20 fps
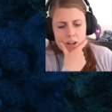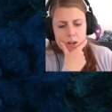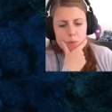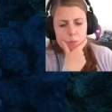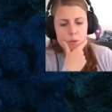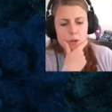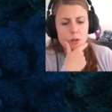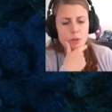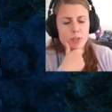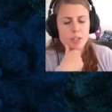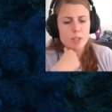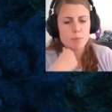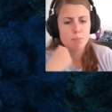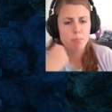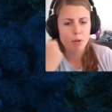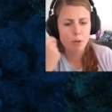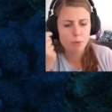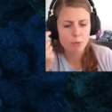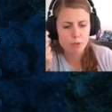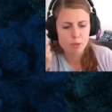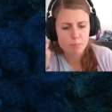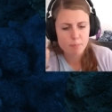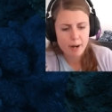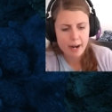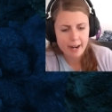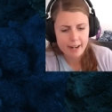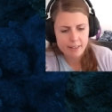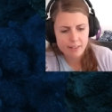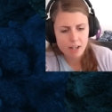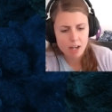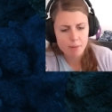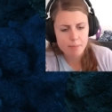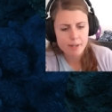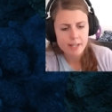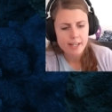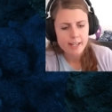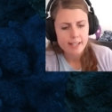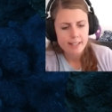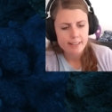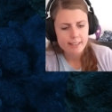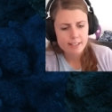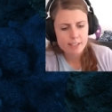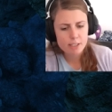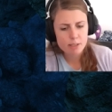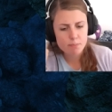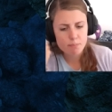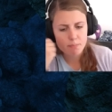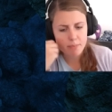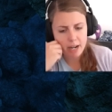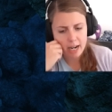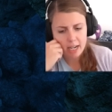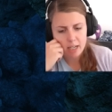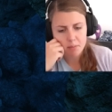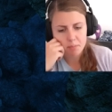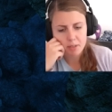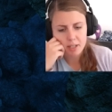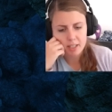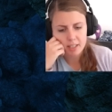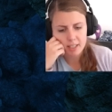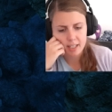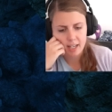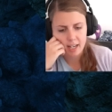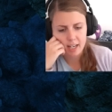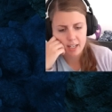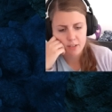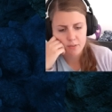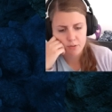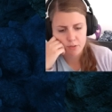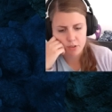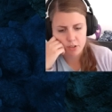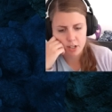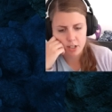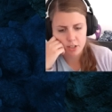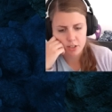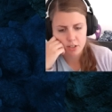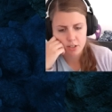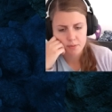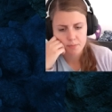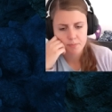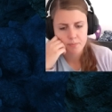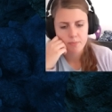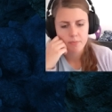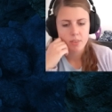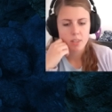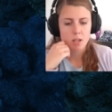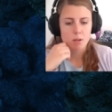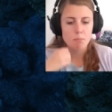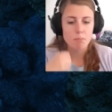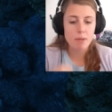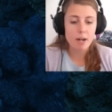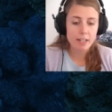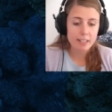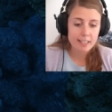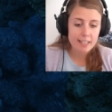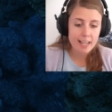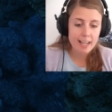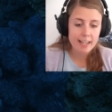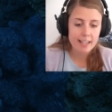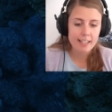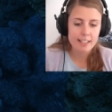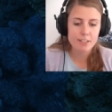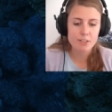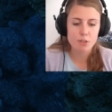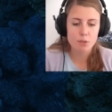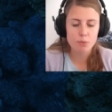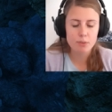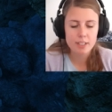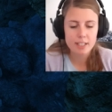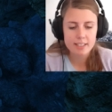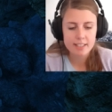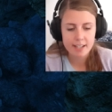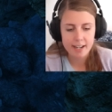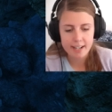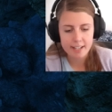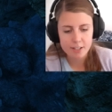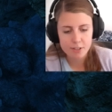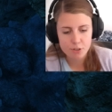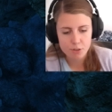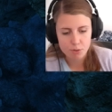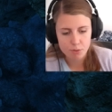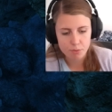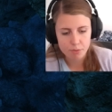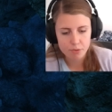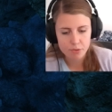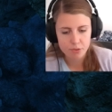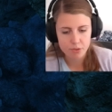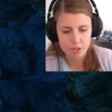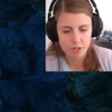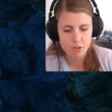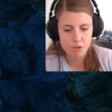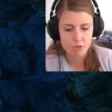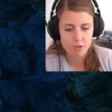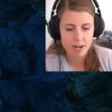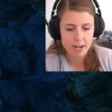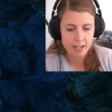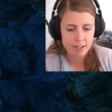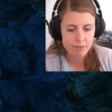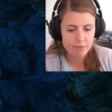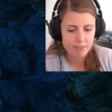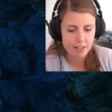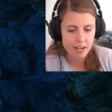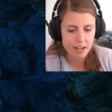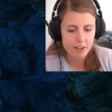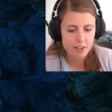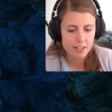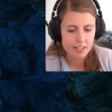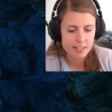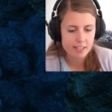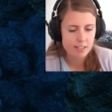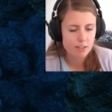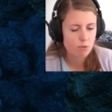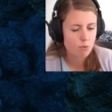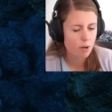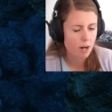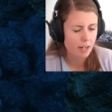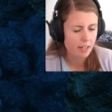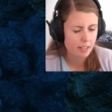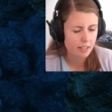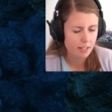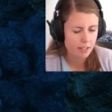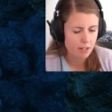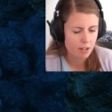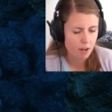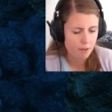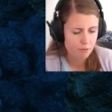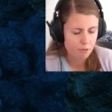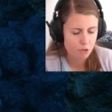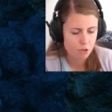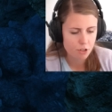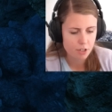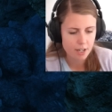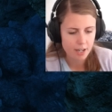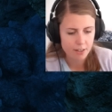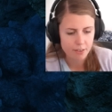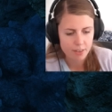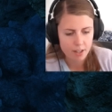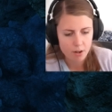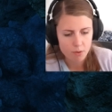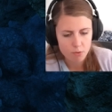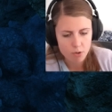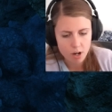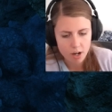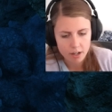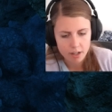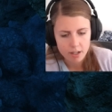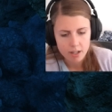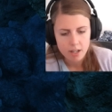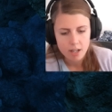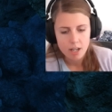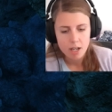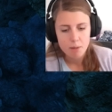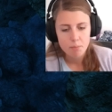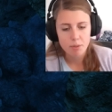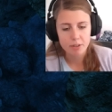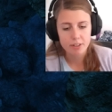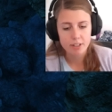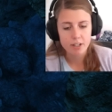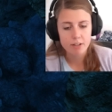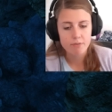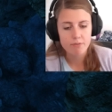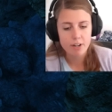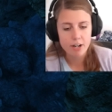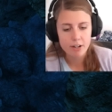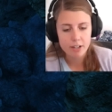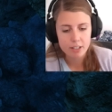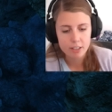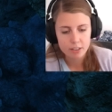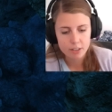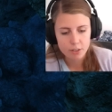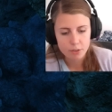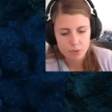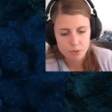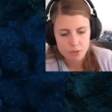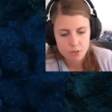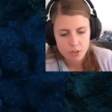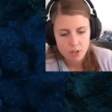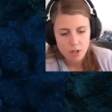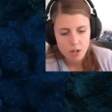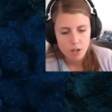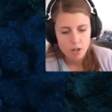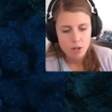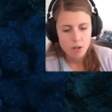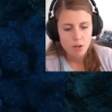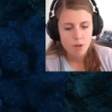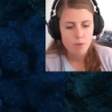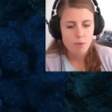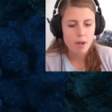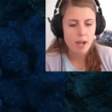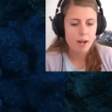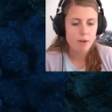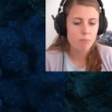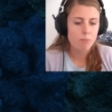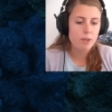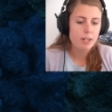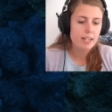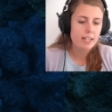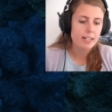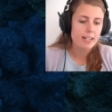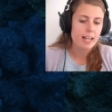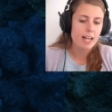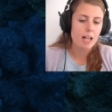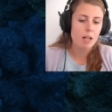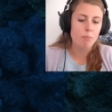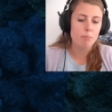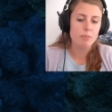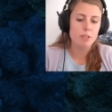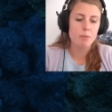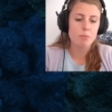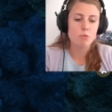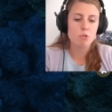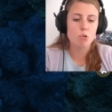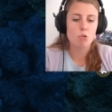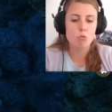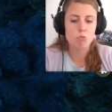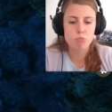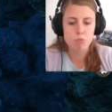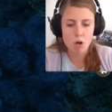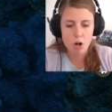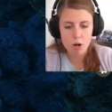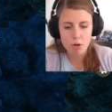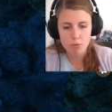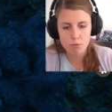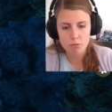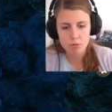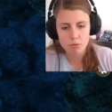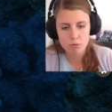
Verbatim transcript: When all these boulders pile up, this might be a dead end for us. Mudcake is only a tiny tooth, so the dragon fire isn't quite enough to shatter that rock, but they are very close, and we can help them to grow.